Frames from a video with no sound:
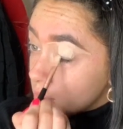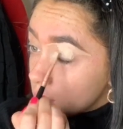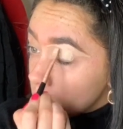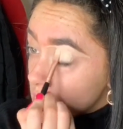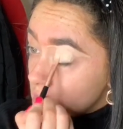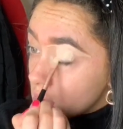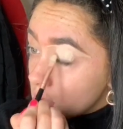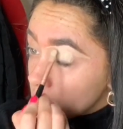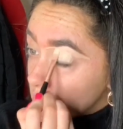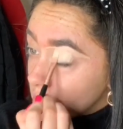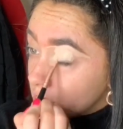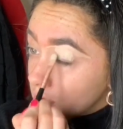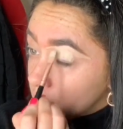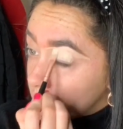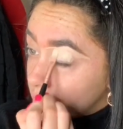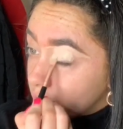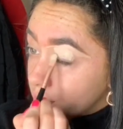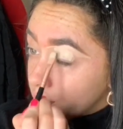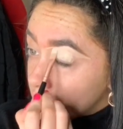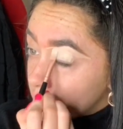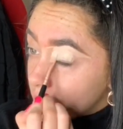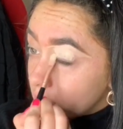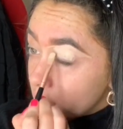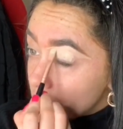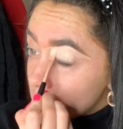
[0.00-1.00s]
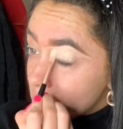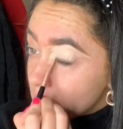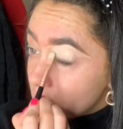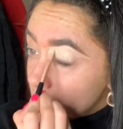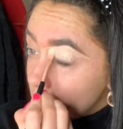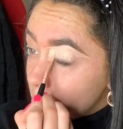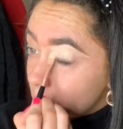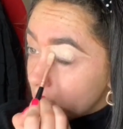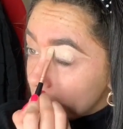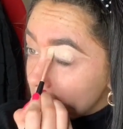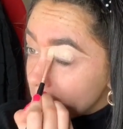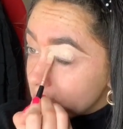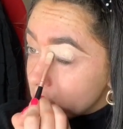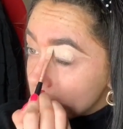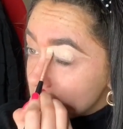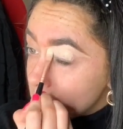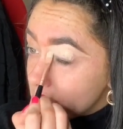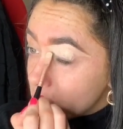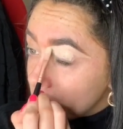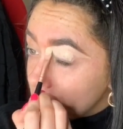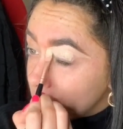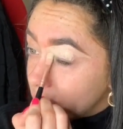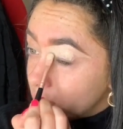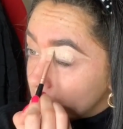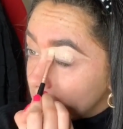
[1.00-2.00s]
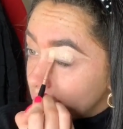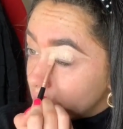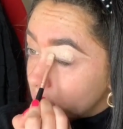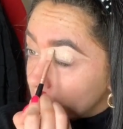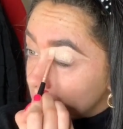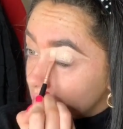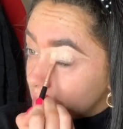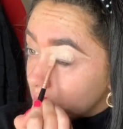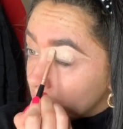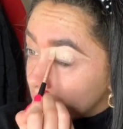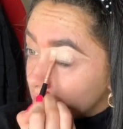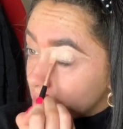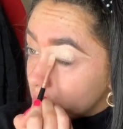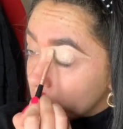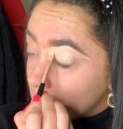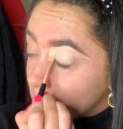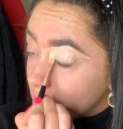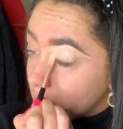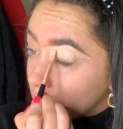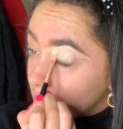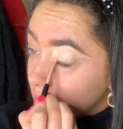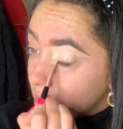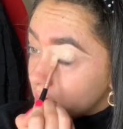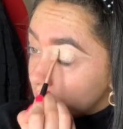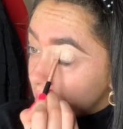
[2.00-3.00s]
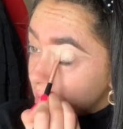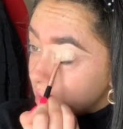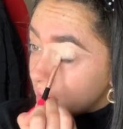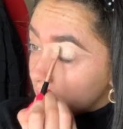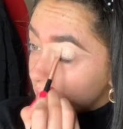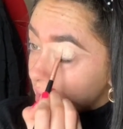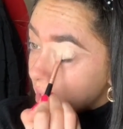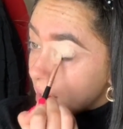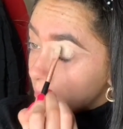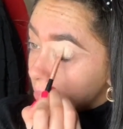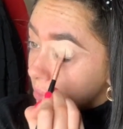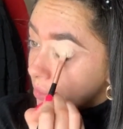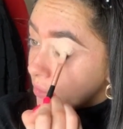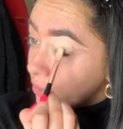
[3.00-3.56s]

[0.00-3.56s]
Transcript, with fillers: So, does anybody else's boyfriend turn out like a gaming